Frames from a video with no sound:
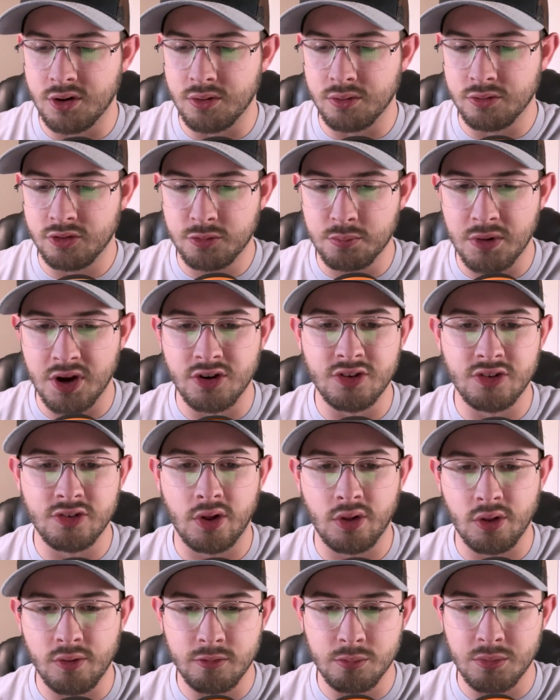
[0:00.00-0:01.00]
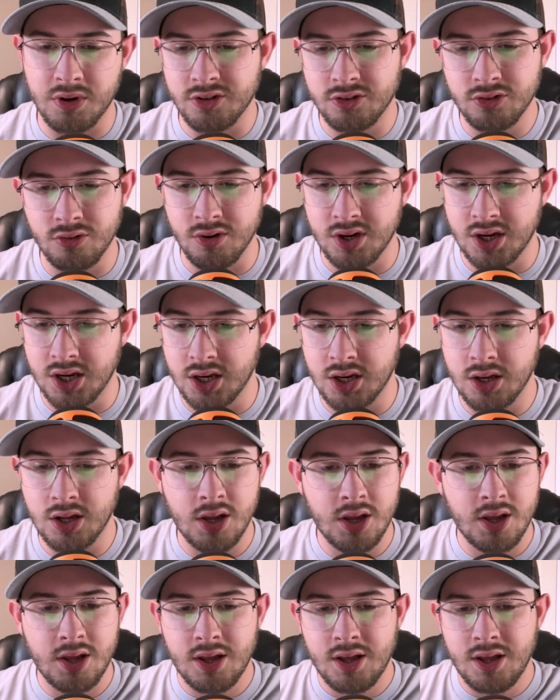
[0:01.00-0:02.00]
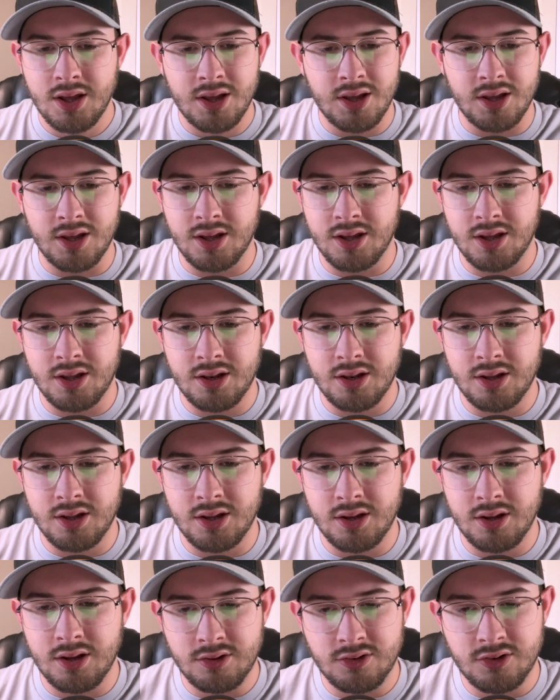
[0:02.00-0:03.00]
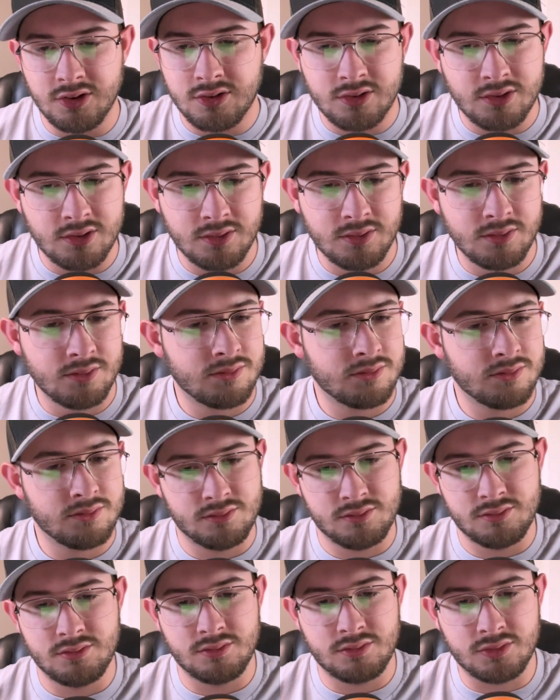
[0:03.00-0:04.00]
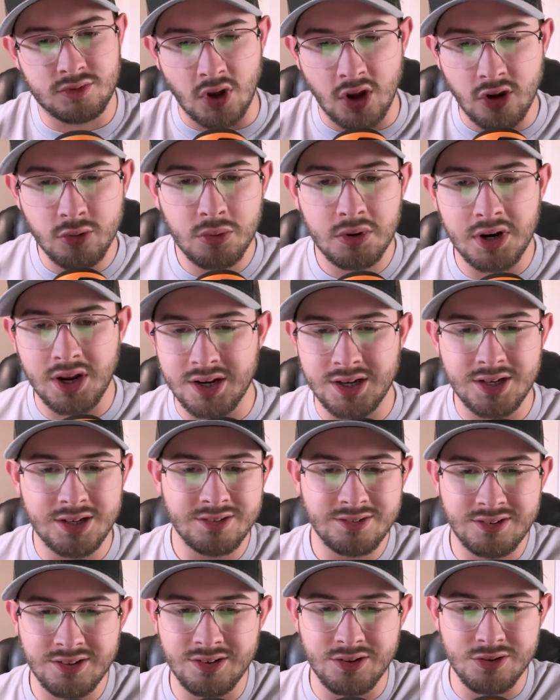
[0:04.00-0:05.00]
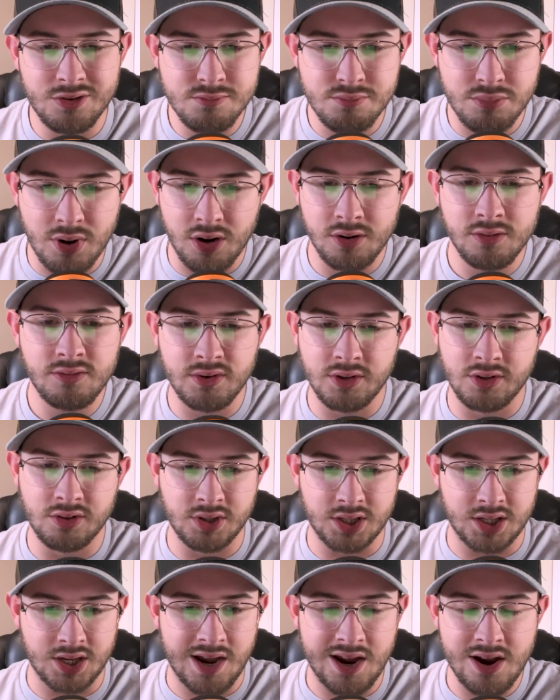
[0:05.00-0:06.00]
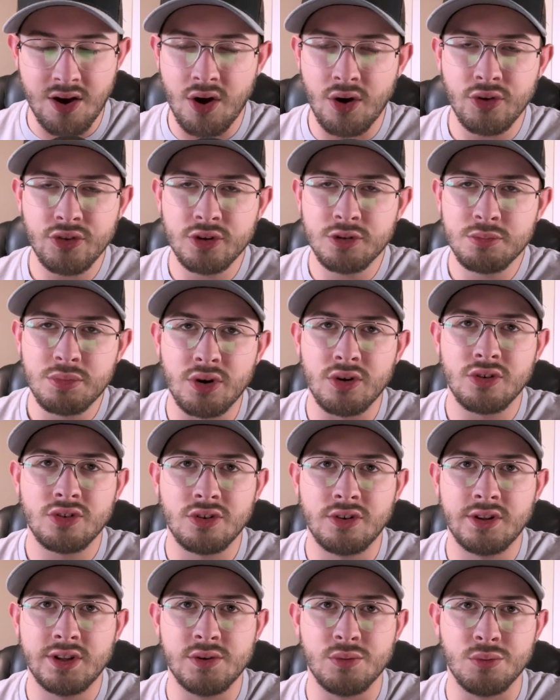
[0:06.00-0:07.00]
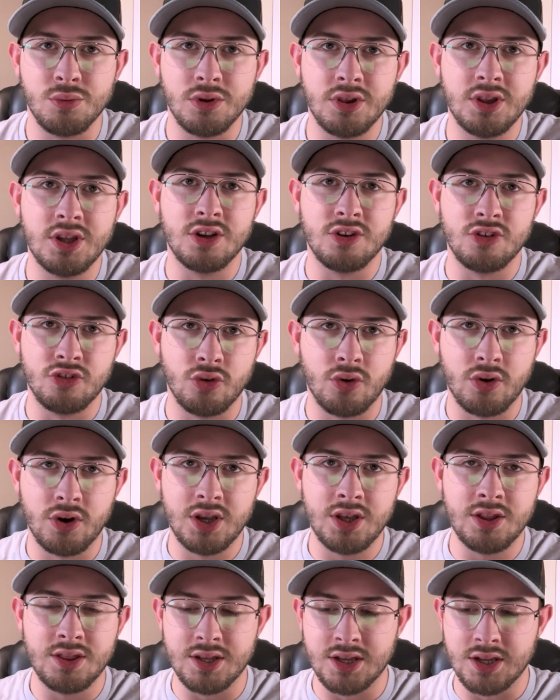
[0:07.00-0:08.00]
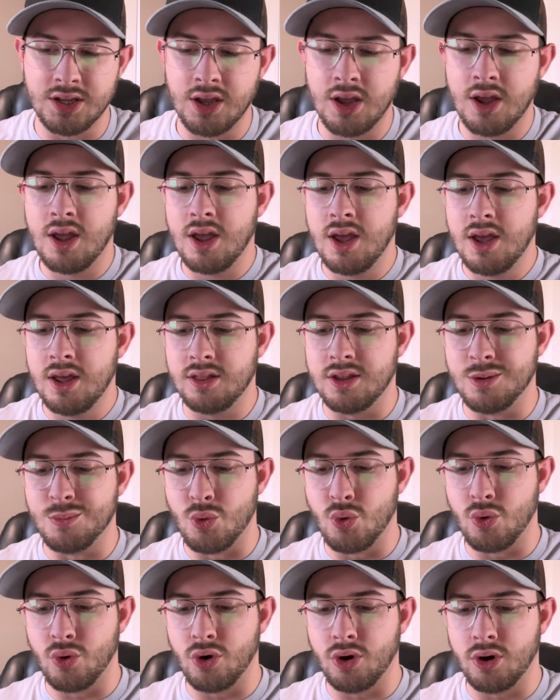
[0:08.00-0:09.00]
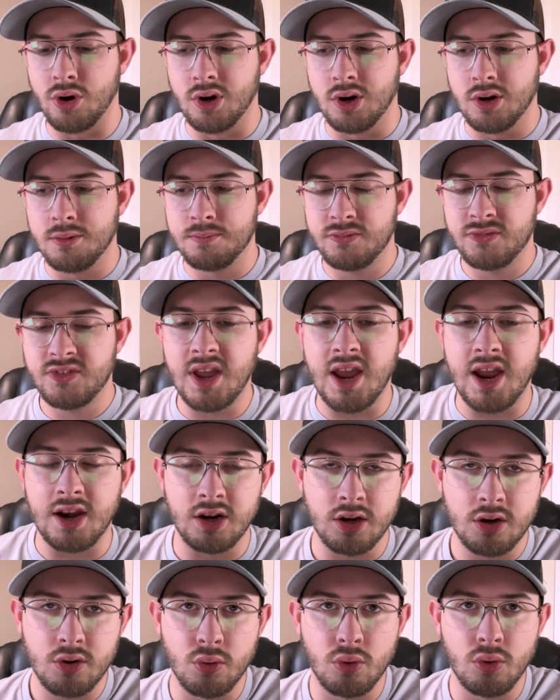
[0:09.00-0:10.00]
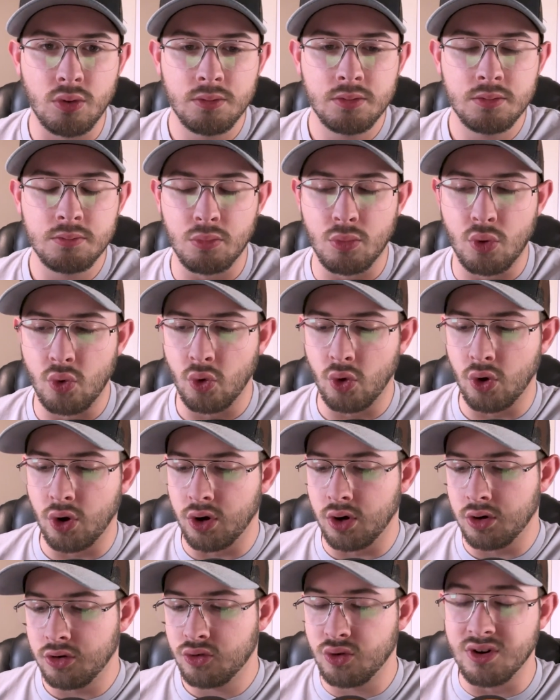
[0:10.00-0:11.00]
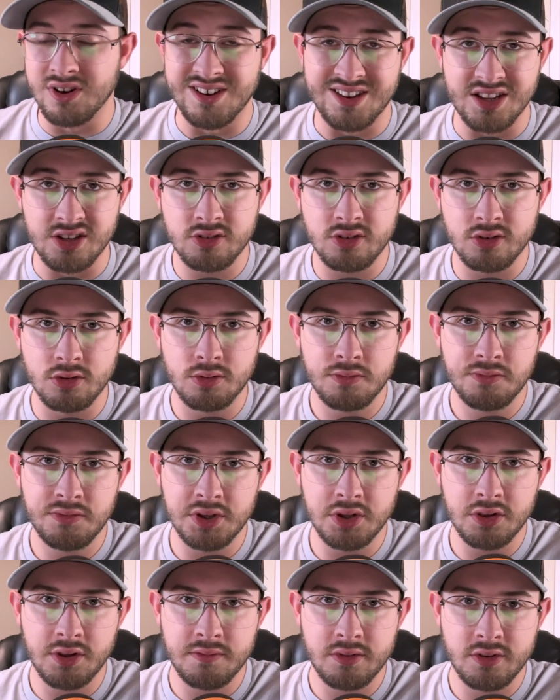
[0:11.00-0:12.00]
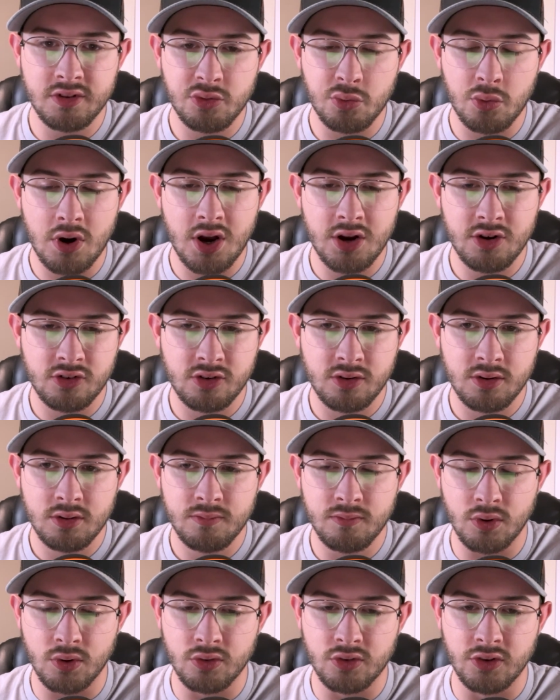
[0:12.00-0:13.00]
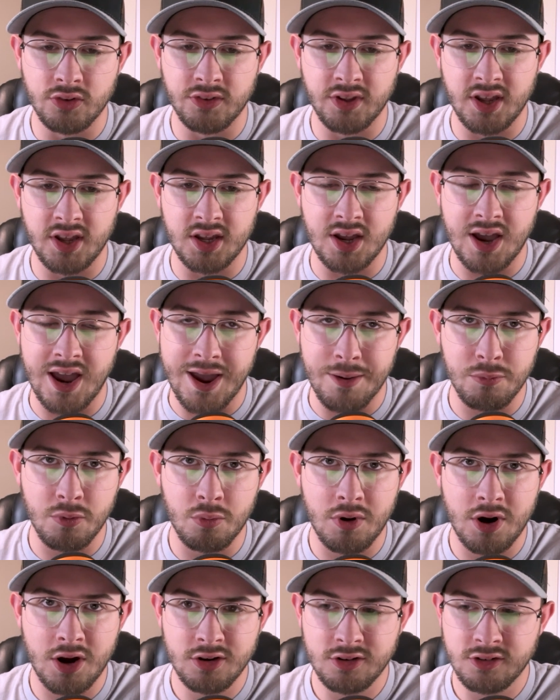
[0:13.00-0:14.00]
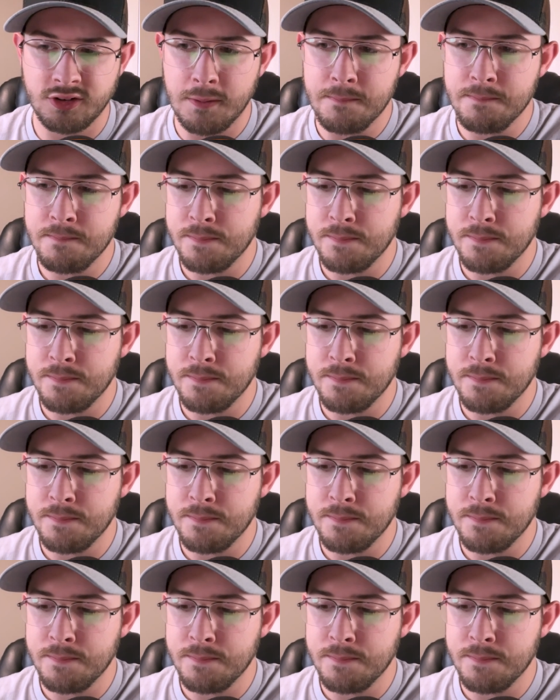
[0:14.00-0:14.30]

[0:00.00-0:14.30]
smudges all over my screen, and it just does what I need it to do perfectly. I also personally really enjoy the more technical, more traditional feel of this watch versus a Apple Watch.